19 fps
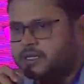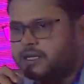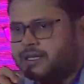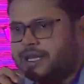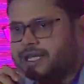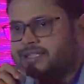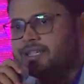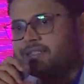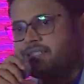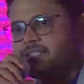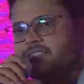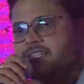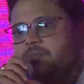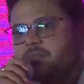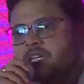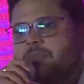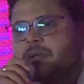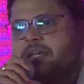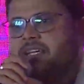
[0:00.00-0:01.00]
like this is
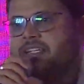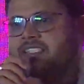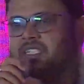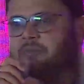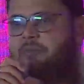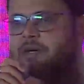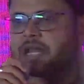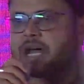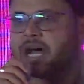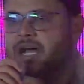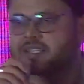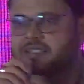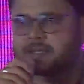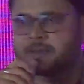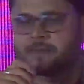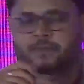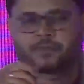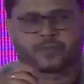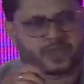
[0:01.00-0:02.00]
something my customer asked,
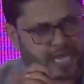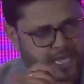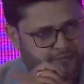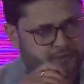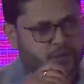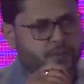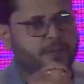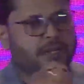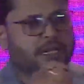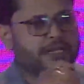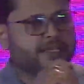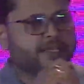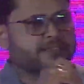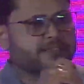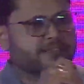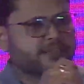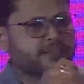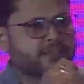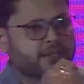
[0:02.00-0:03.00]
can we build
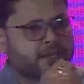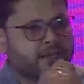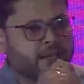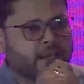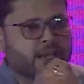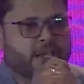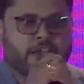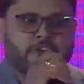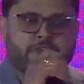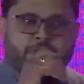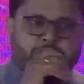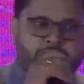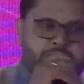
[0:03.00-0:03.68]
this? If